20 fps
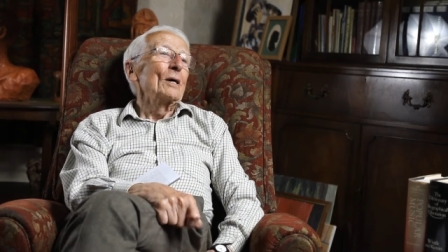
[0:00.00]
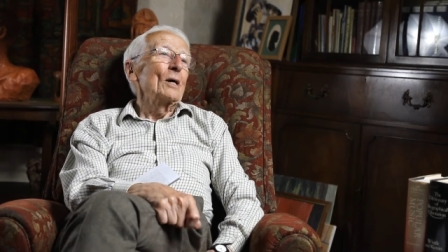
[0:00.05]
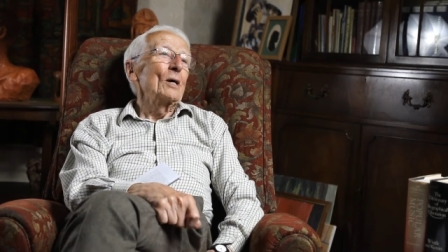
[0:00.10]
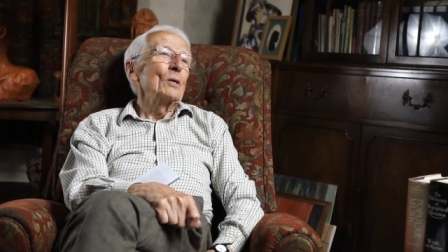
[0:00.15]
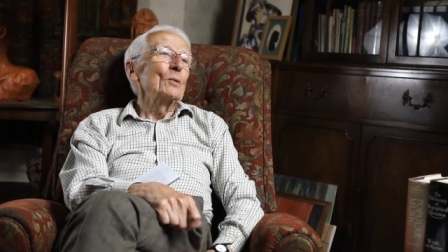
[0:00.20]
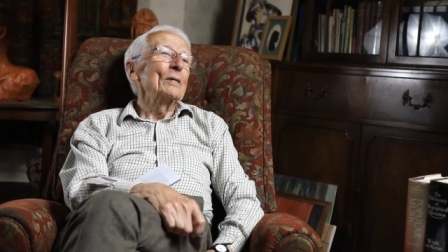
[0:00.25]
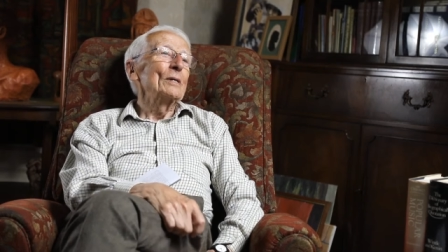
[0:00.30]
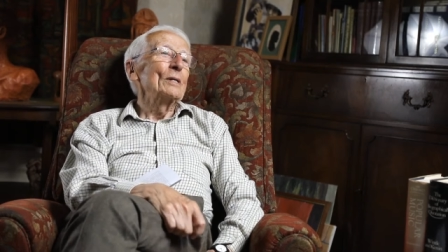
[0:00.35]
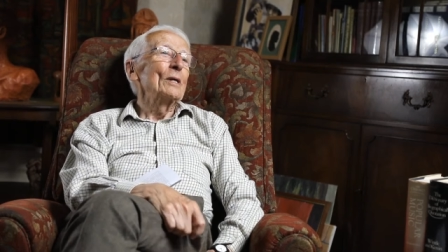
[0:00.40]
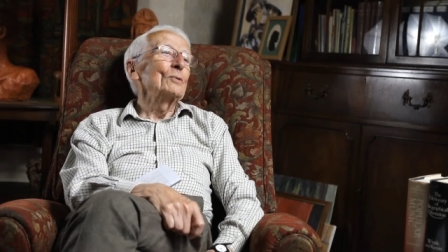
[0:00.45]

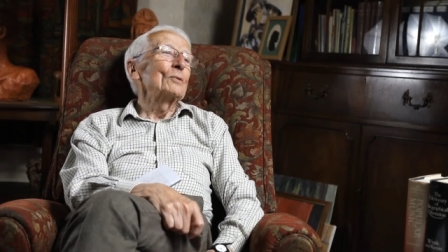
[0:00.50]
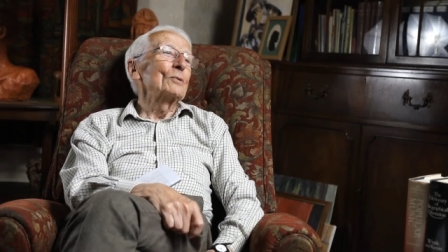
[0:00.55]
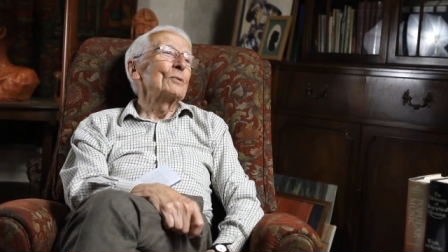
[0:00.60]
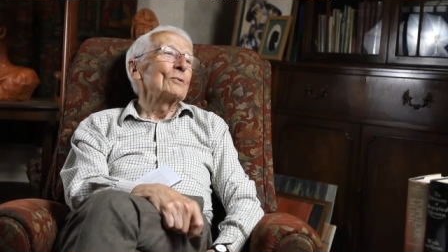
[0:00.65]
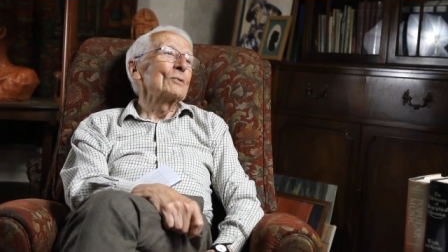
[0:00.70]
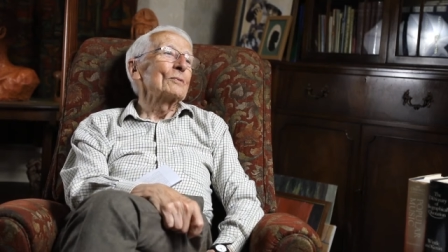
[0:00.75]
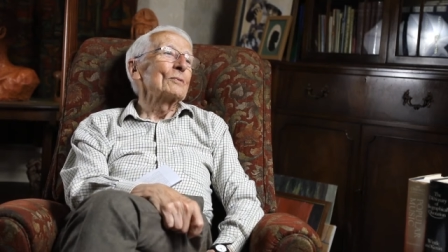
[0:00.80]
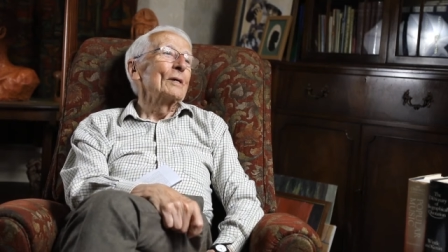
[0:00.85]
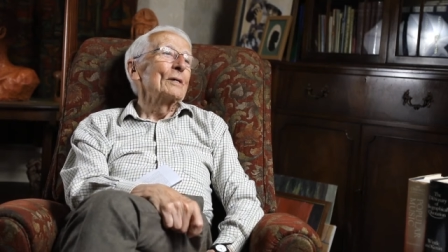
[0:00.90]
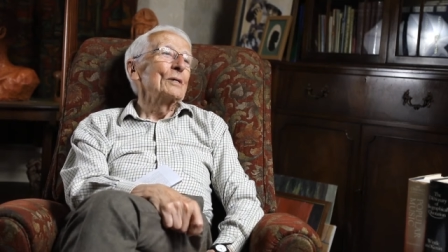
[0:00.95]
who were
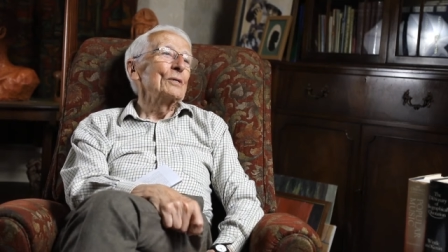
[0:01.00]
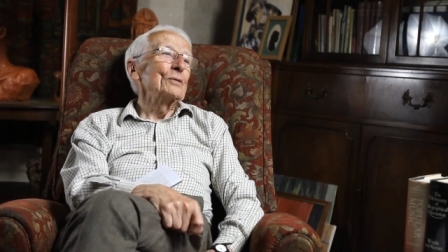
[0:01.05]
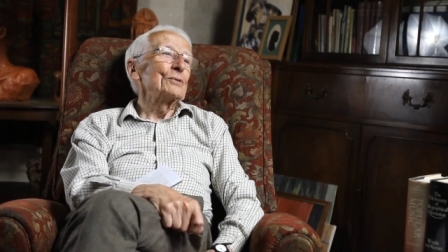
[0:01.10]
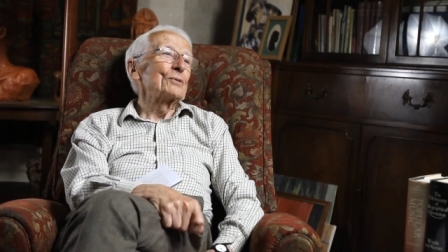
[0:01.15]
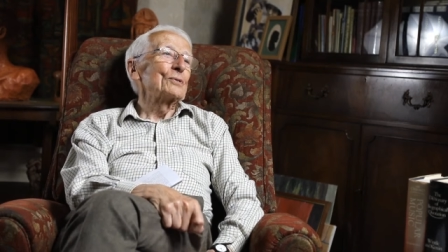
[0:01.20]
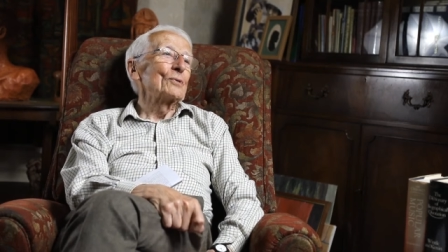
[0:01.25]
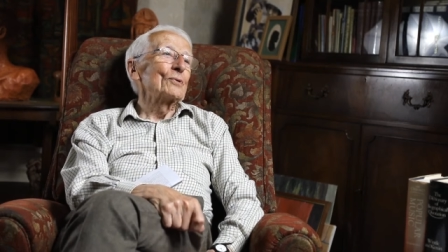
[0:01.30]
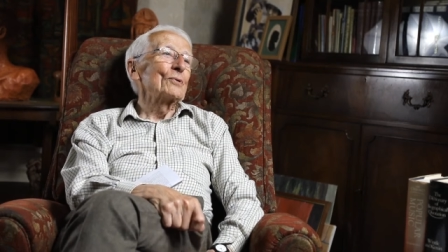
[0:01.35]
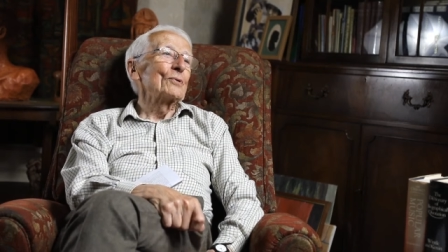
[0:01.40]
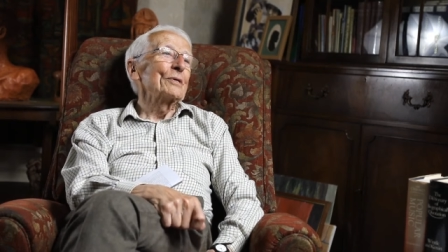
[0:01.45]
local
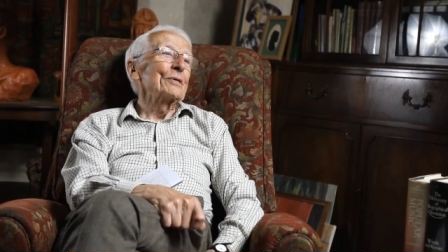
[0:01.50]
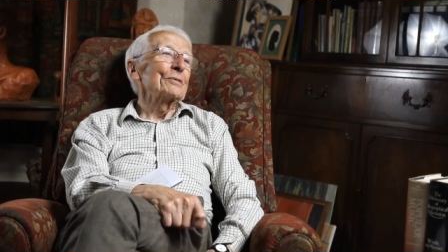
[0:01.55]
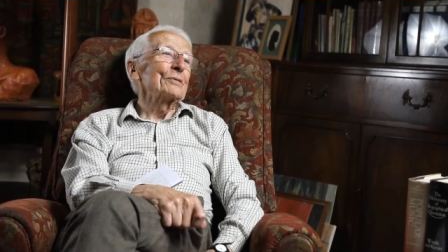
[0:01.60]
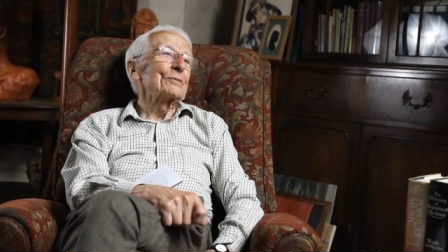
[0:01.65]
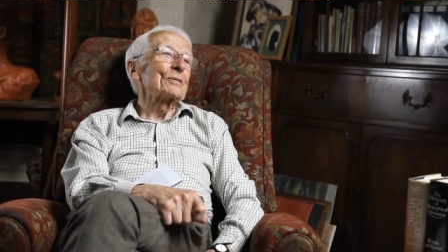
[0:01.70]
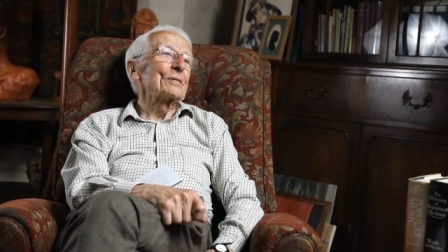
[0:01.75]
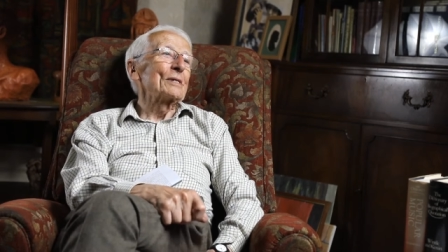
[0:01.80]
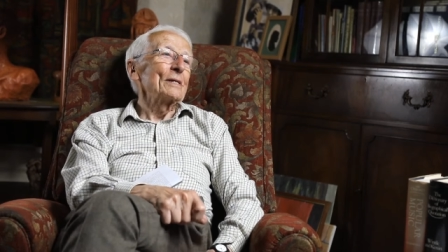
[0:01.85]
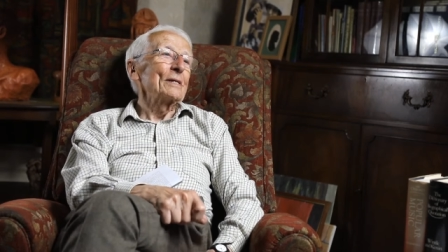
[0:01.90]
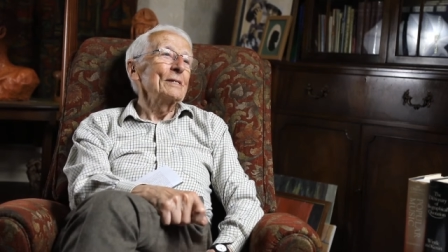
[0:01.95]

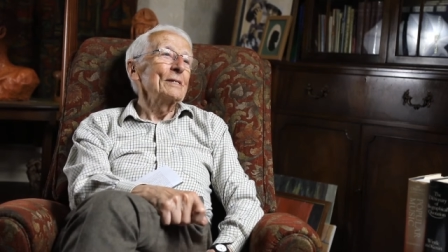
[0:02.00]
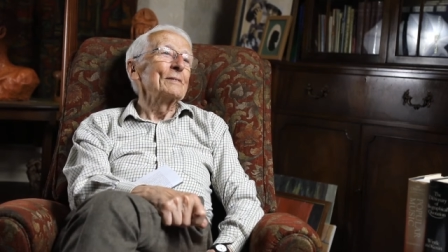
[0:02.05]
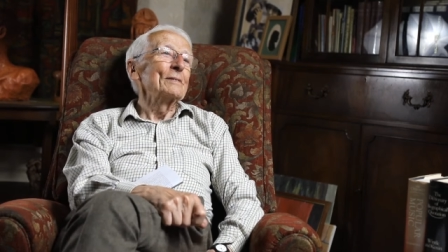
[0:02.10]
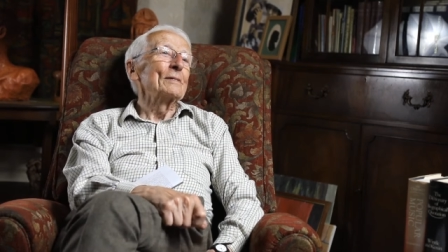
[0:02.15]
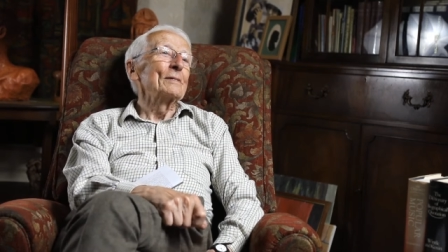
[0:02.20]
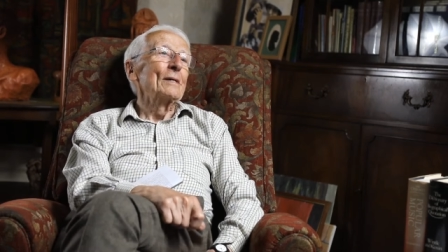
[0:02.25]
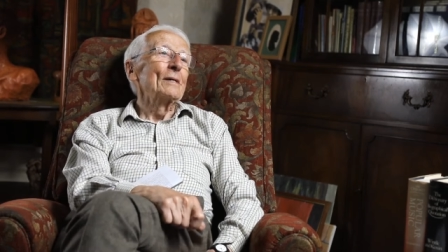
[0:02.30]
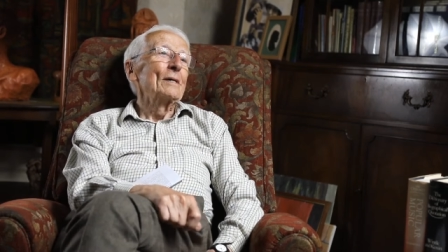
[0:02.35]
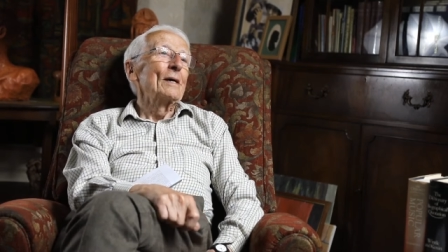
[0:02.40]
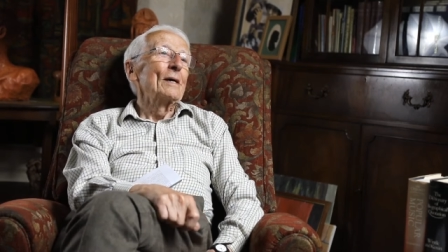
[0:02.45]
historians in